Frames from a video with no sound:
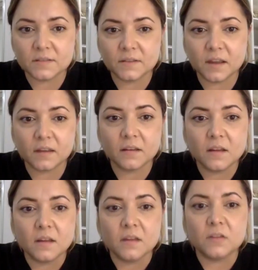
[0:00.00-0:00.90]
yeah.
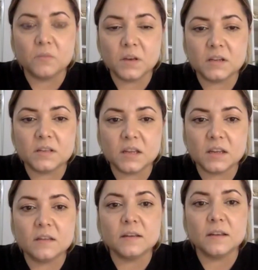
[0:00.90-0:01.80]

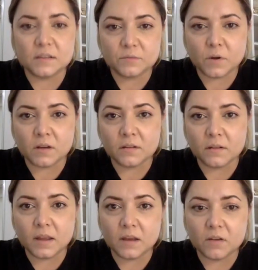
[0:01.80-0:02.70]
Humidity is one
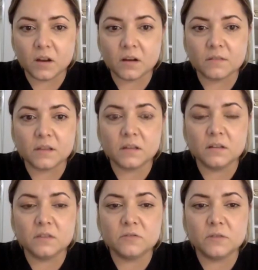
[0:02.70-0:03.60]
area that you
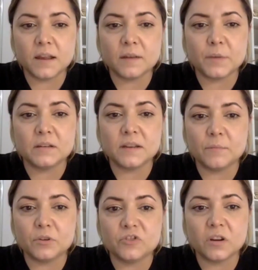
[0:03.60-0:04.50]
need to look at, but
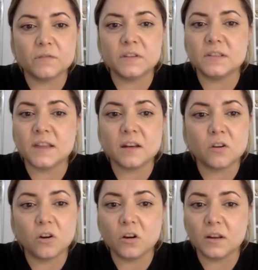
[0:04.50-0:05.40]
temperature, if it's that
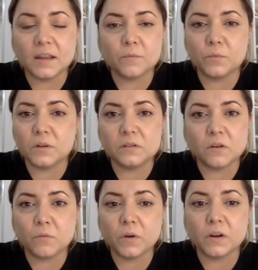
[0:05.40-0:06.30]
hot, it will
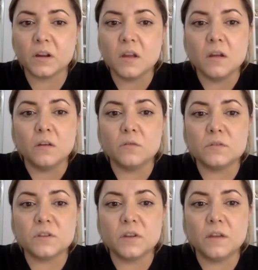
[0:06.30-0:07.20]
not work.
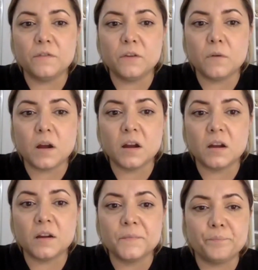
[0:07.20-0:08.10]
Also, if you
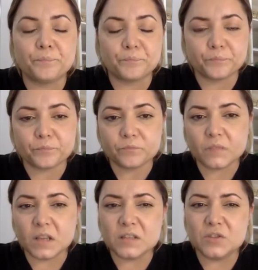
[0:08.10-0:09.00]
are
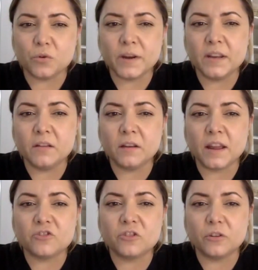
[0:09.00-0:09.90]
storing your
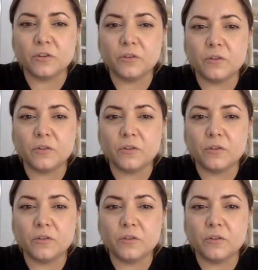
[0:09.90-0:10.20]
lash glue